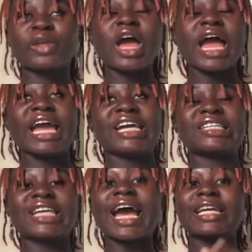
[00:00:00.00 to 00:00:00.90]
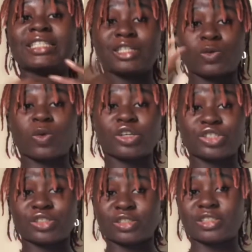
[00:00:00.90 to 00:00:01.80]
and I did watch
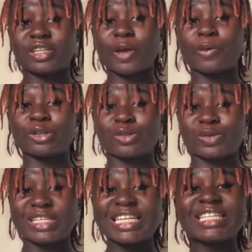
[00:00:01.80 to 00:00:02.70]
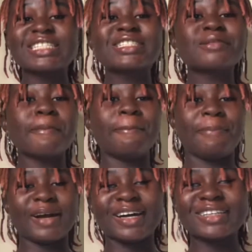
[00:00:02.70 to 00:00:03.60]
it on the day it was released,
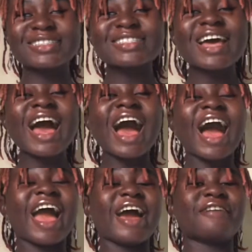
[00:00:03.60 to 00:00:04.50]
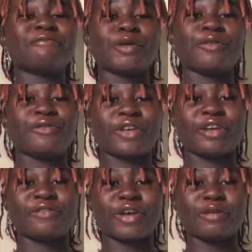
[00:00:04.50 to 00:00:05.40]
but I have been
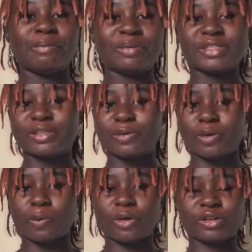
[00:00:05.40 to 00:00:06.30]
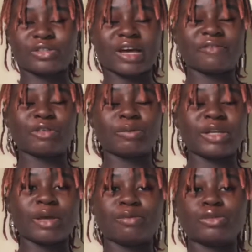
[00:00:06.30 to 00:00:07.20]
very busy with work, so I've not been
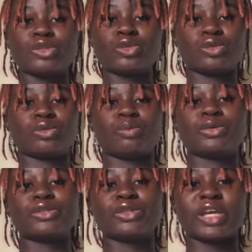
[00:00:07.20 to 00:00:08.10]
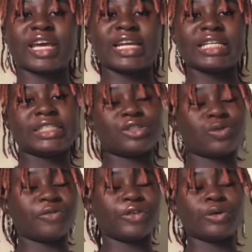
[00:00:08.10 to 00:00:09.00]
able to put together this
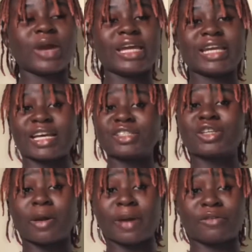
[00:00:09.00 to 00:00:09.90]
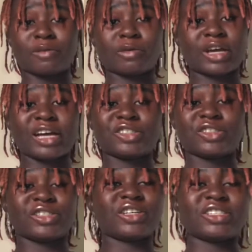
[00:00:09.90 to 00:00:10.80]
review. And I just got back from work actually,
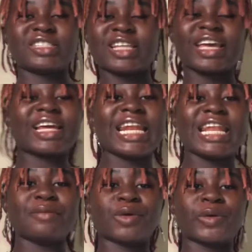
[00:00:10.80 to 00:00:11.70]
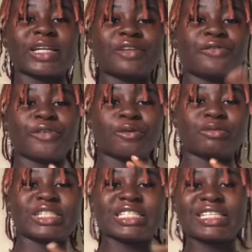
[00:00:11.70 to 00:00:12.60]
so I was like, let me quickly film
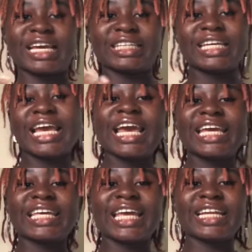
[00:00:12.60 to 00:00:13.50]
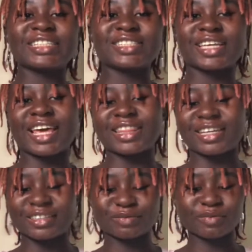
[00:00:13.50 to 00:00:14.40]
this and get it together.
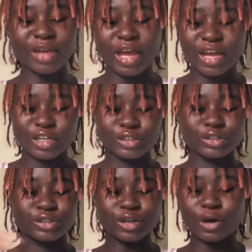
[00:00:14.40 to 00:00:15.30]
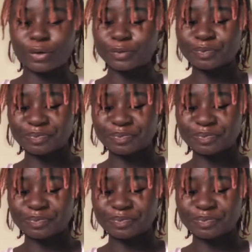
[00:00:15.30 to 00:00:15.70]
So